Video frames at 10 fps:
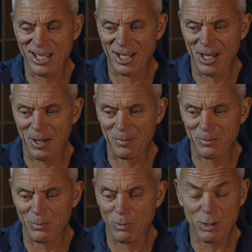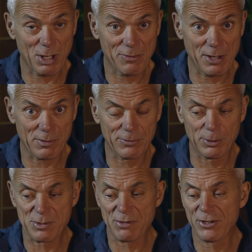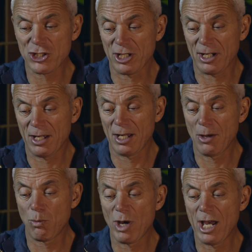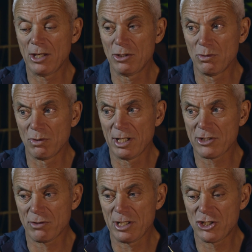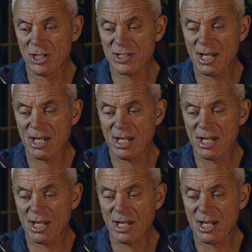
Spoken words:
one of my favourite forms of fishing, where you literally just